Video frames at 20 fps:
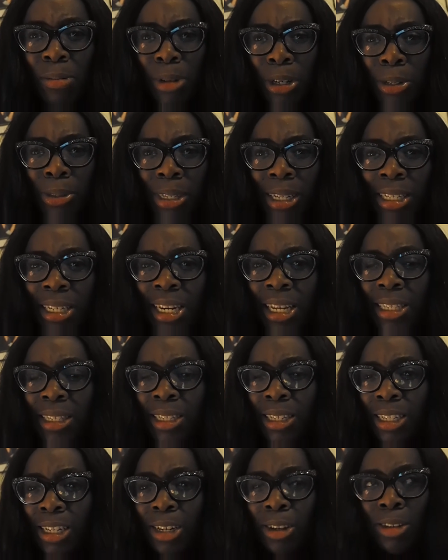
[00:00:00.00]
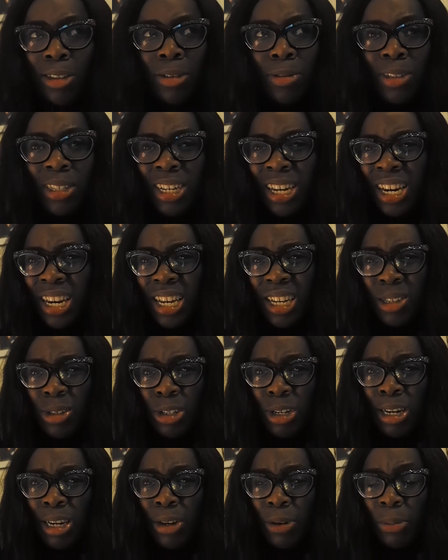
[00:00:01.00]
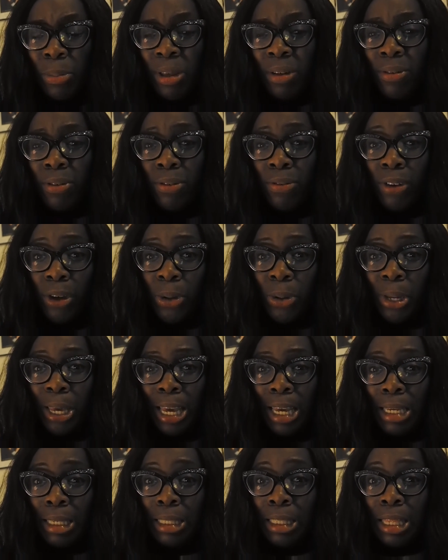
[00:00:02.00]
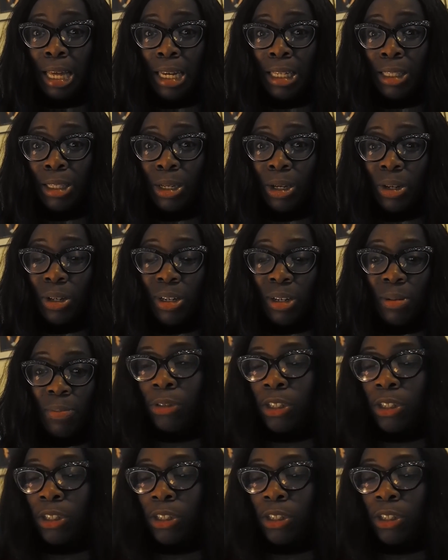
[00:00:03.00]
music to listen to because I was turning into a little bit of a fogey, so that's good.